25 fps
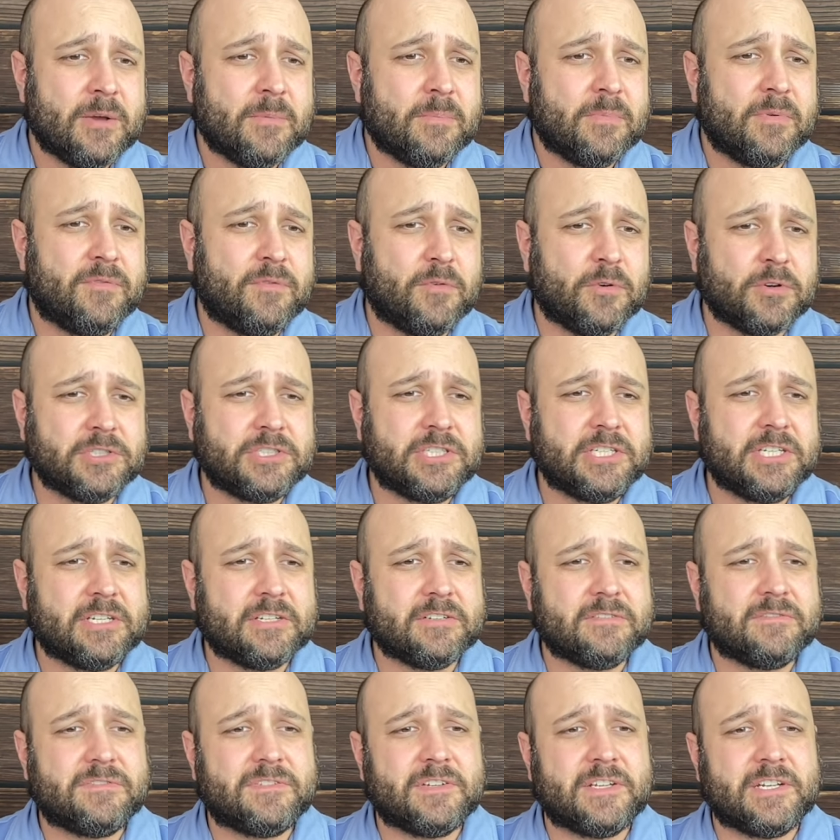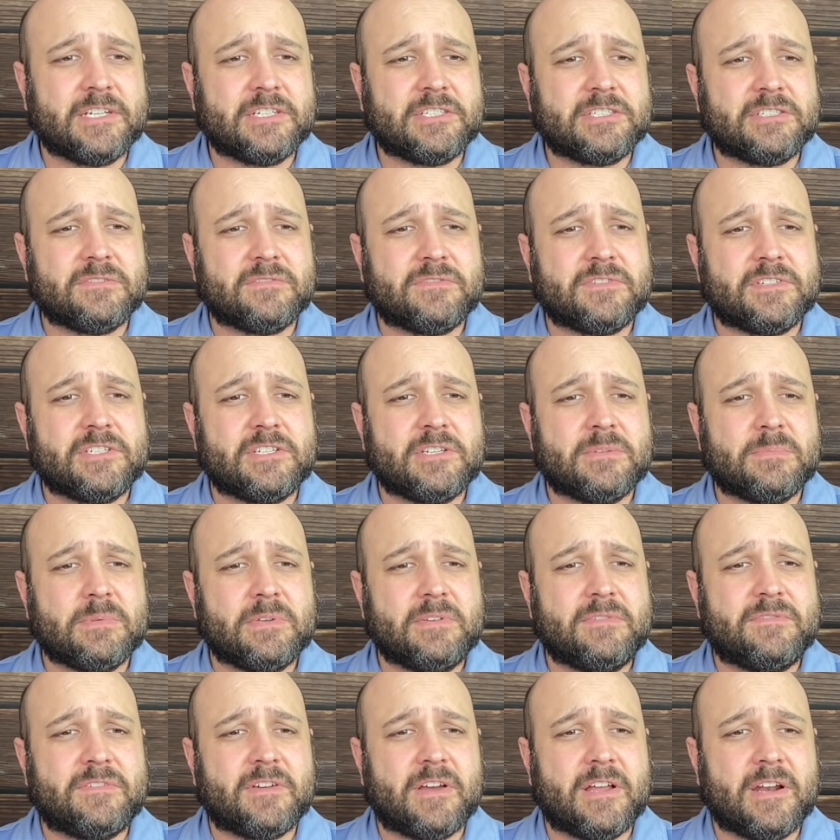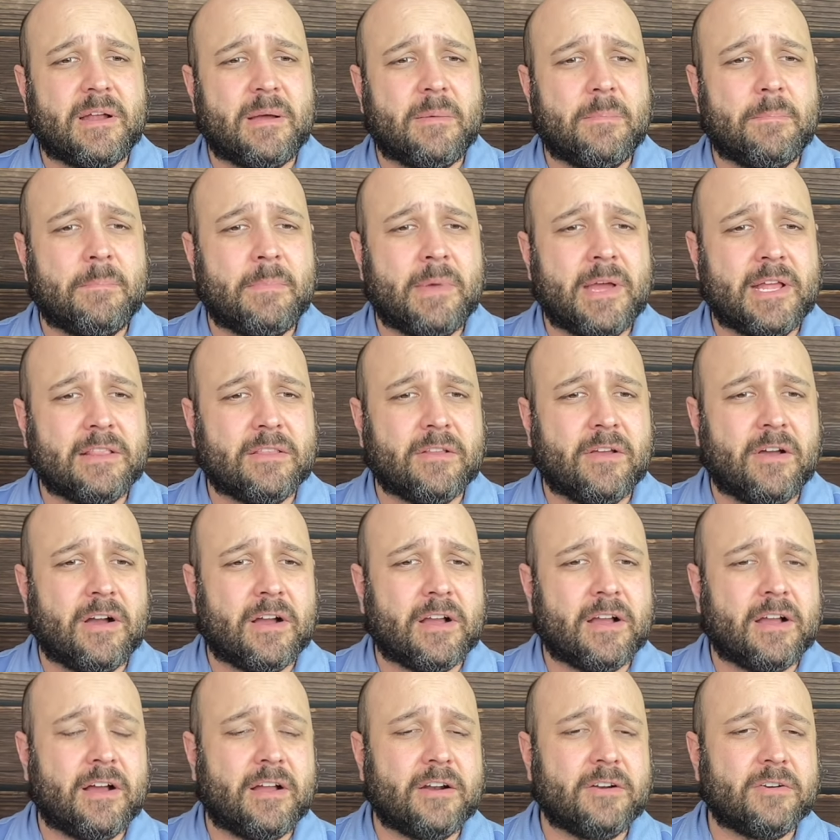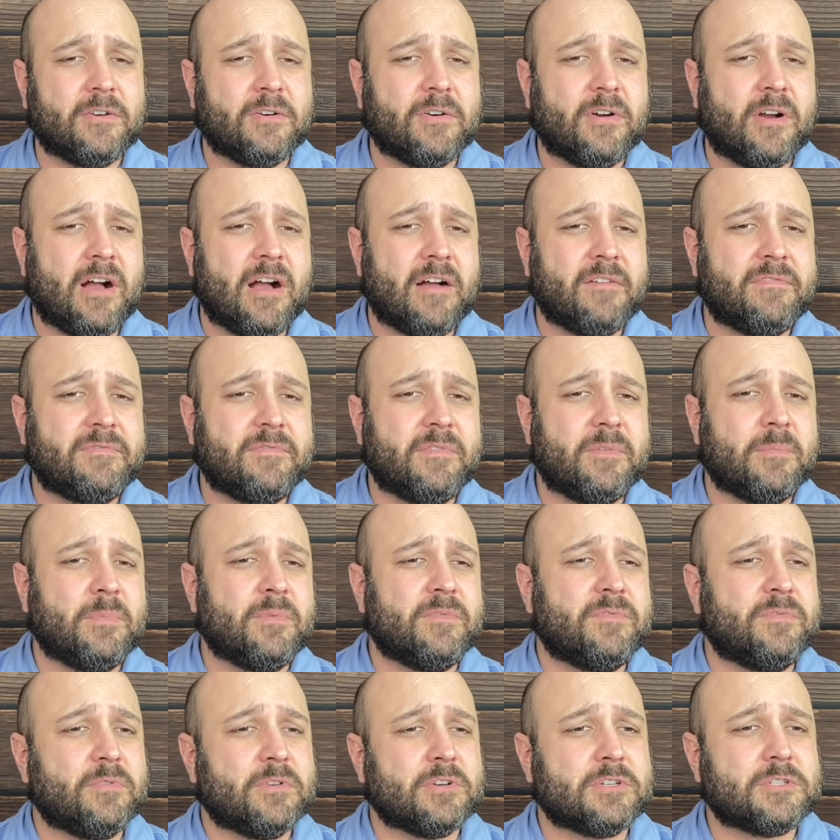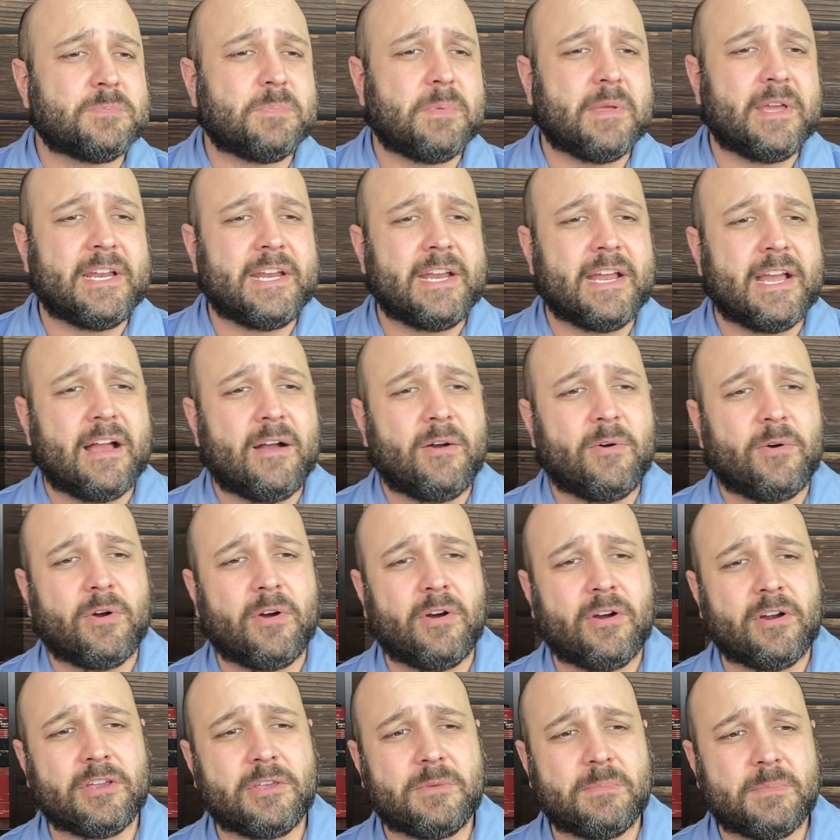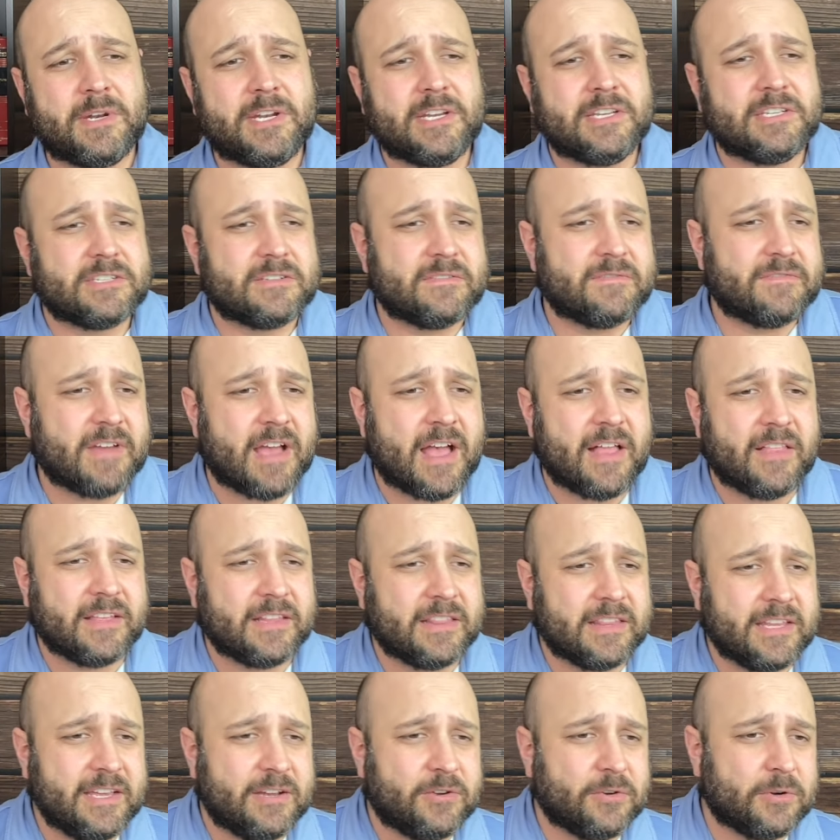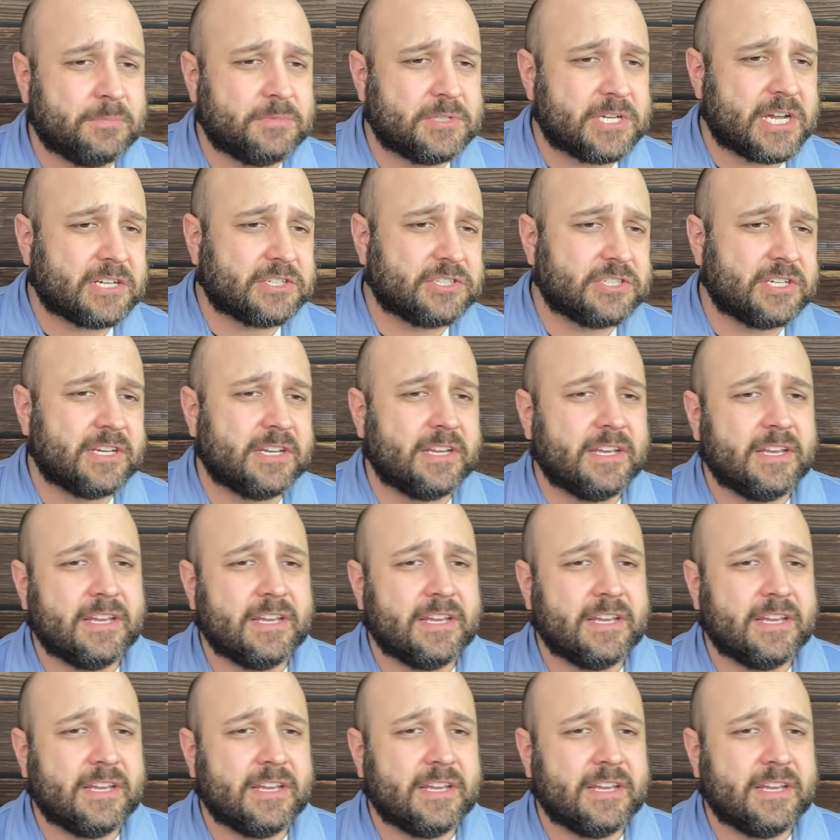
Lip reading: Before she could finish, a visibly fed up Medlock cut her off before explaining how her argument is a valid legal objection.